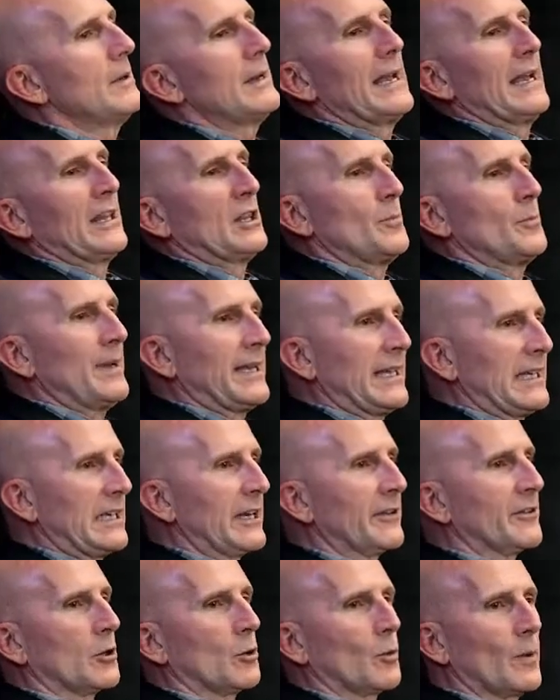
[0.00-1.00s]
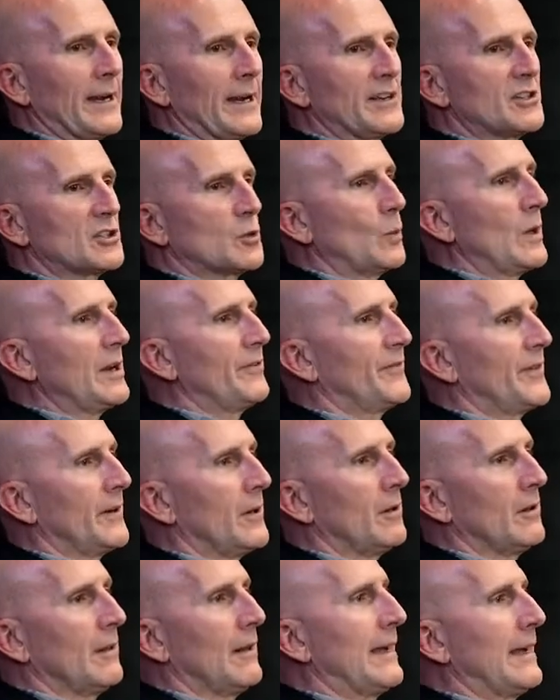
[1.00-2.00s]
the beginning of the race, we
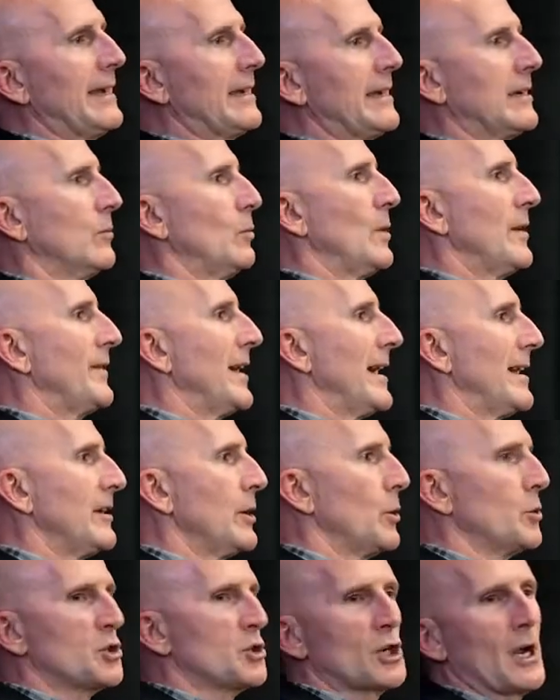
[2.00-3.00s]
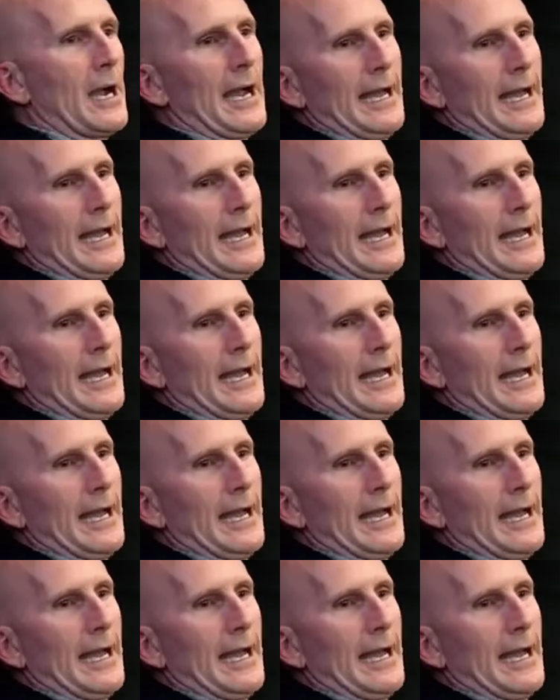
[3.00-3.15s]
felt like we've got no shot.